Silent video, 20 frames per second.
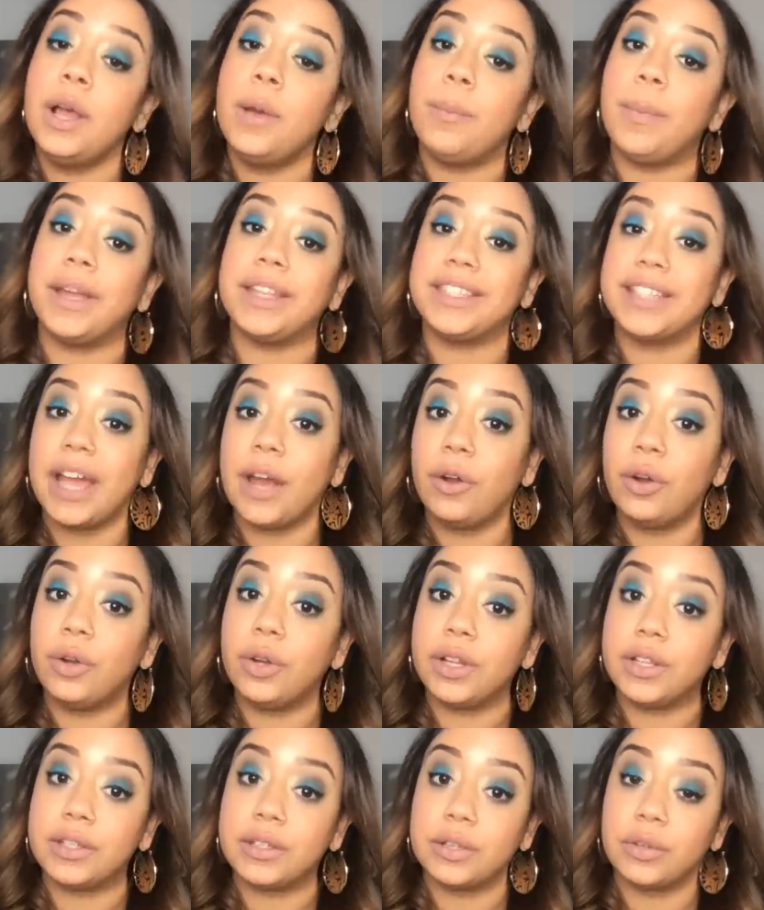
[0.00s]
My tarot
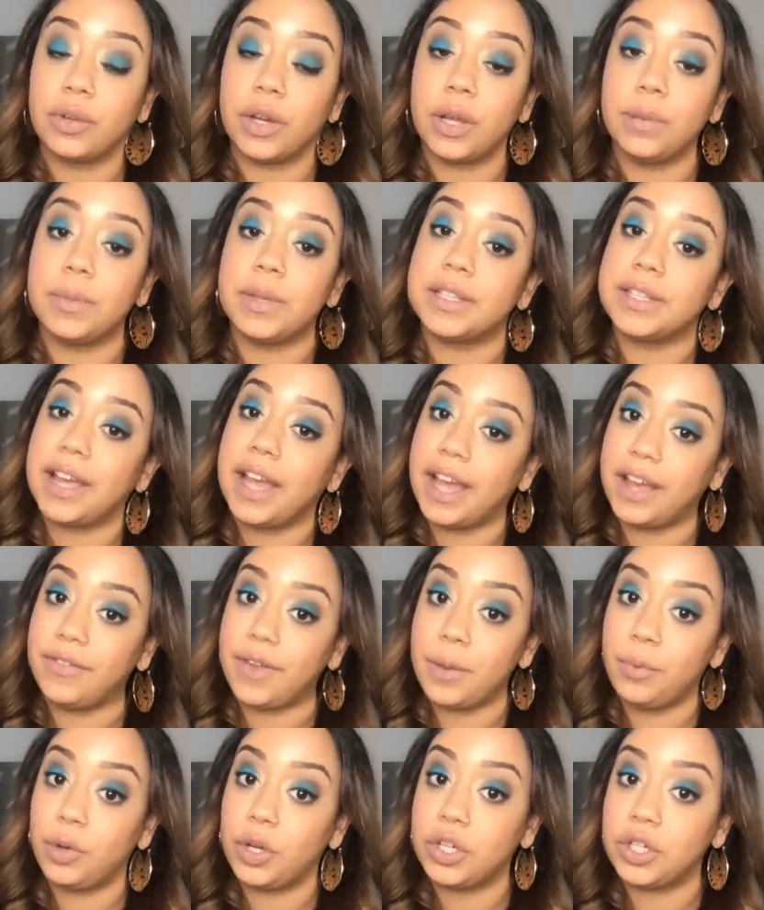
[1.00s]
Instagram is High
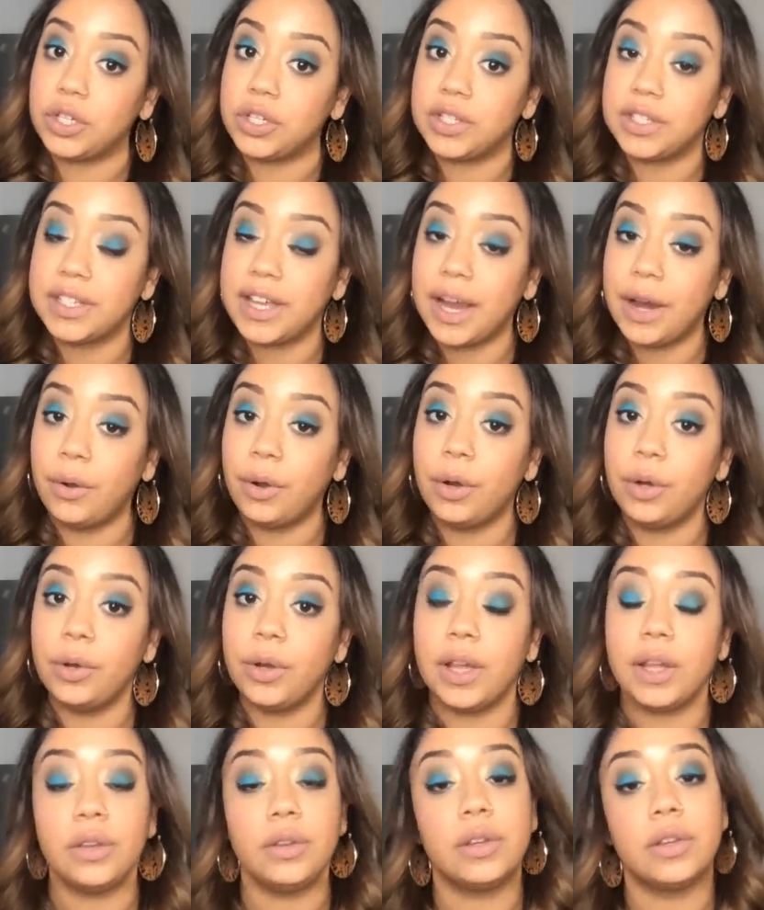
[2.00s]
Vibrations Tarot,
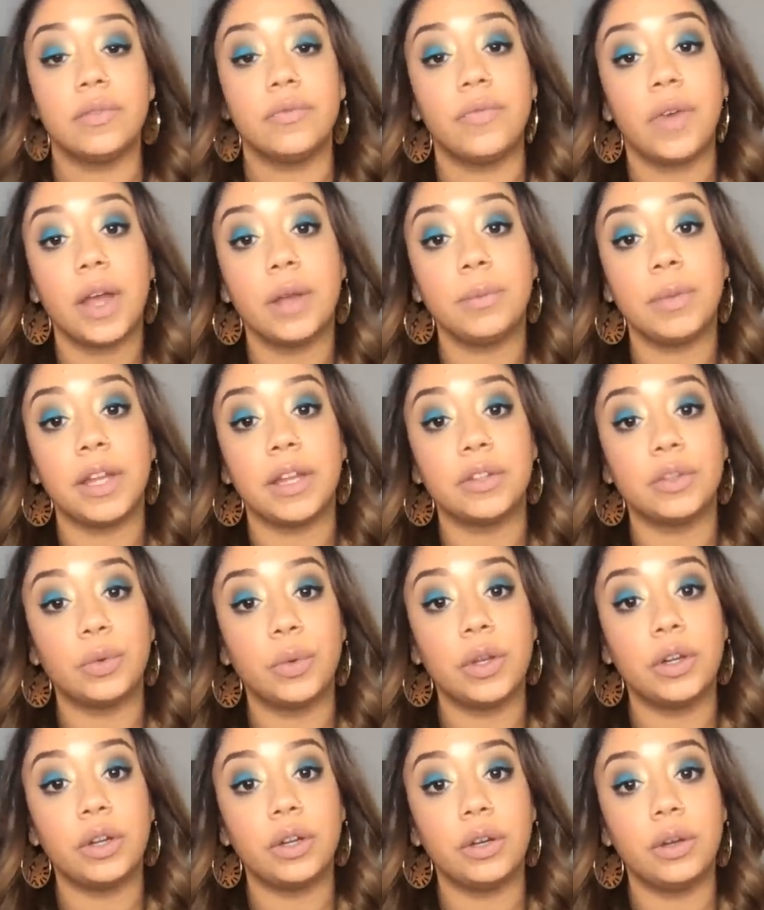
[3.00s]
and you can find me on
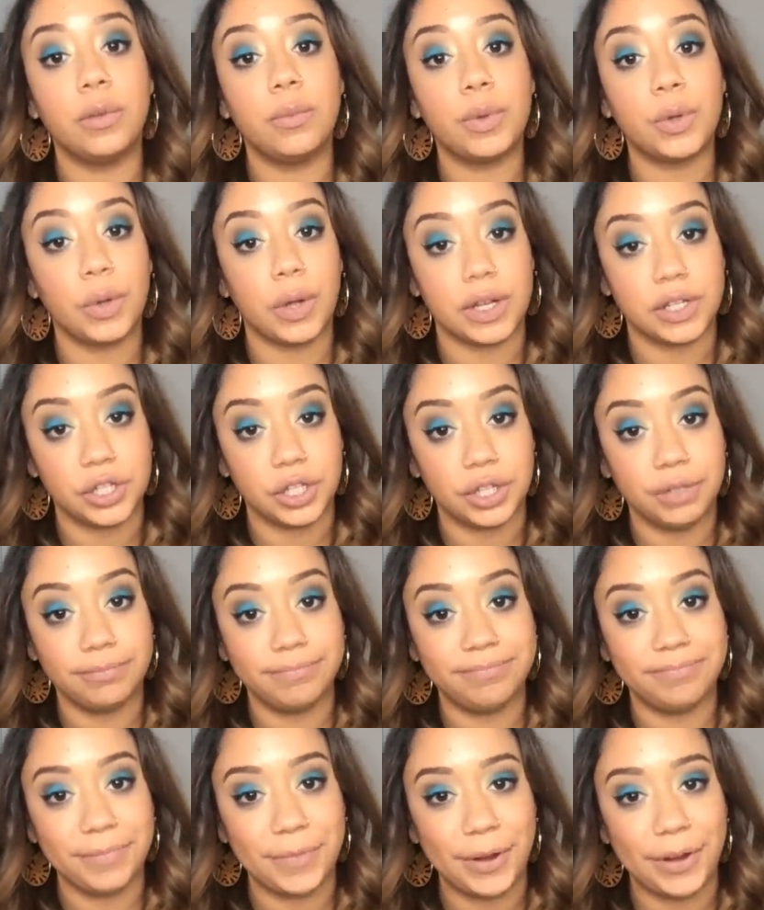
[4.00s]
Twitter, Bruja Shit.
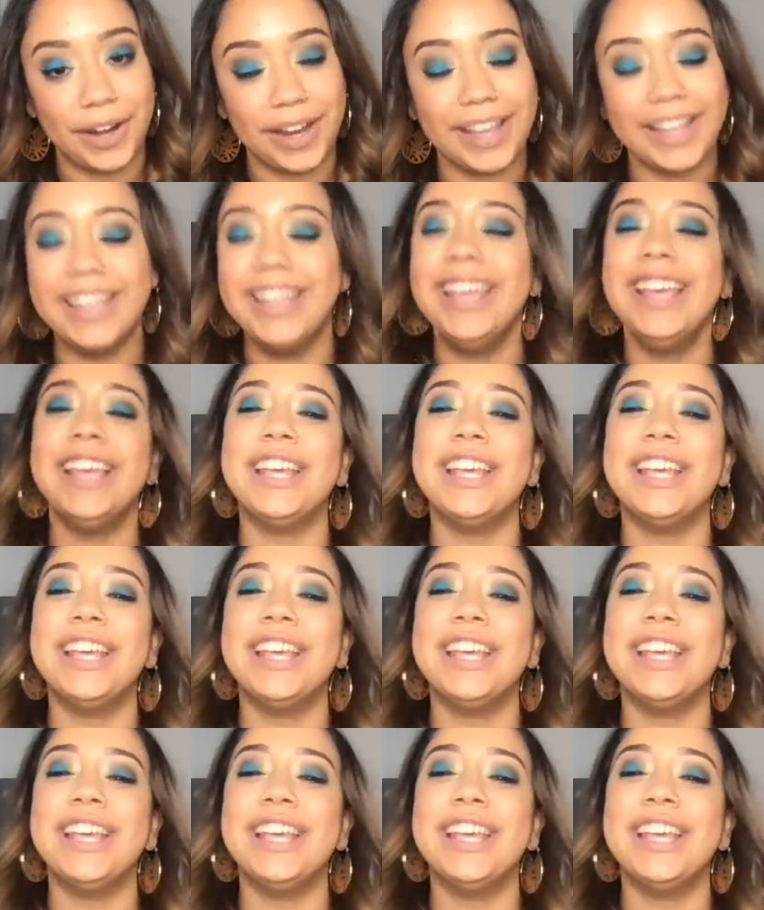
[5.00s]
All right.